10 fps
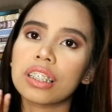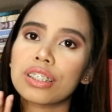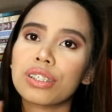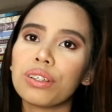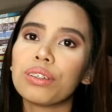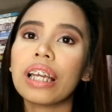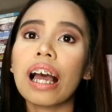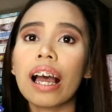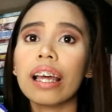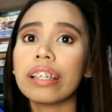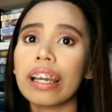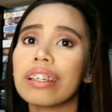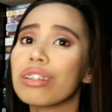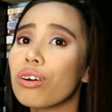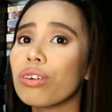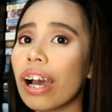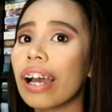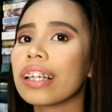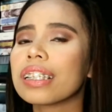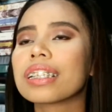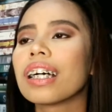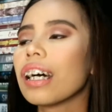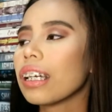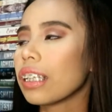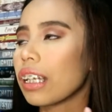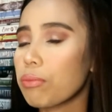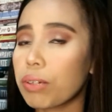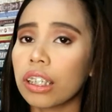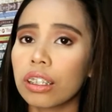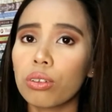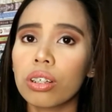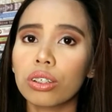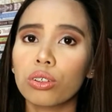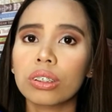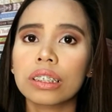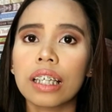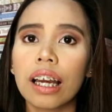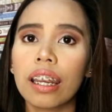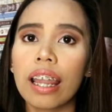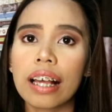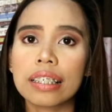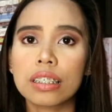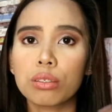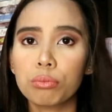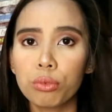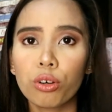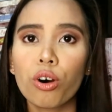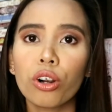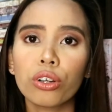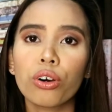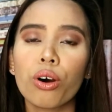So yeah, I know guys na napakita ko na to sa last book haul ko.